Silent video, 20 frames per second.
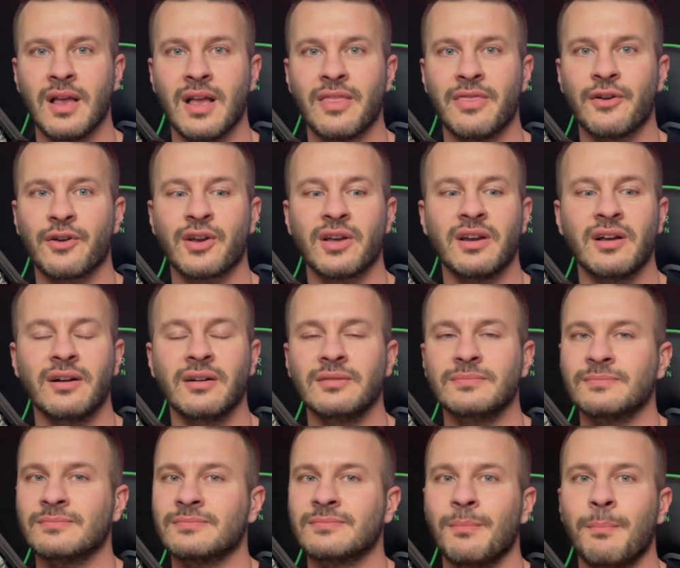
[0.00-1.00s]
They're going to
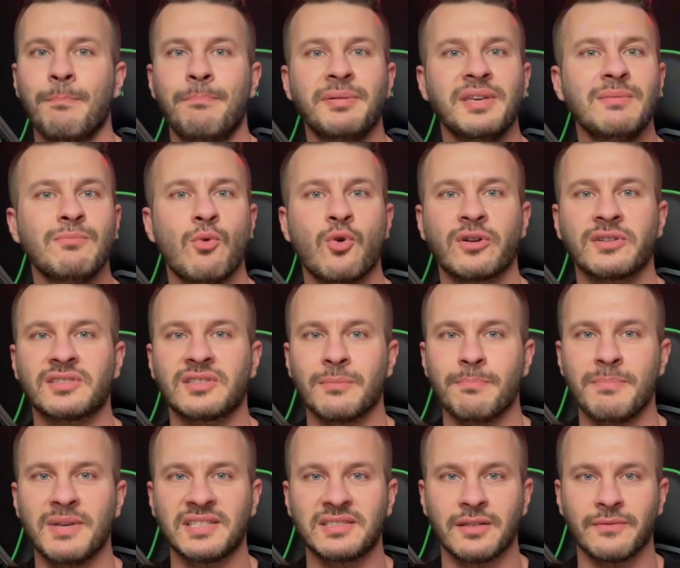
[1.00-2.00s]
be more
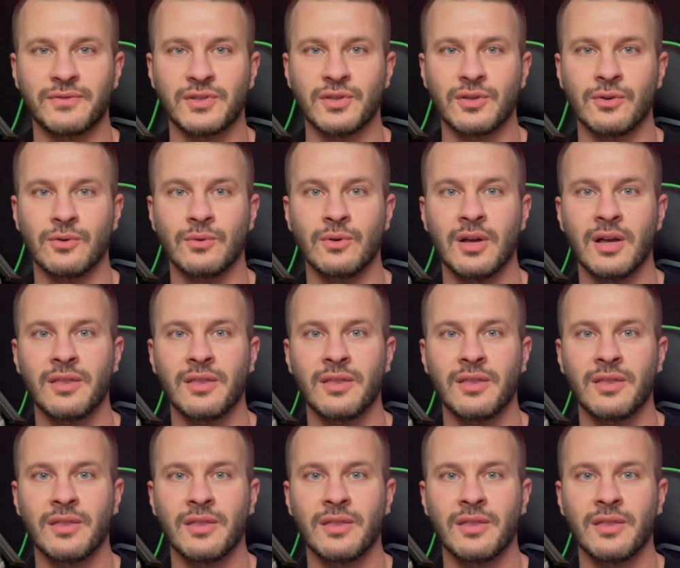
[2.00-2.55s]
submissive to you.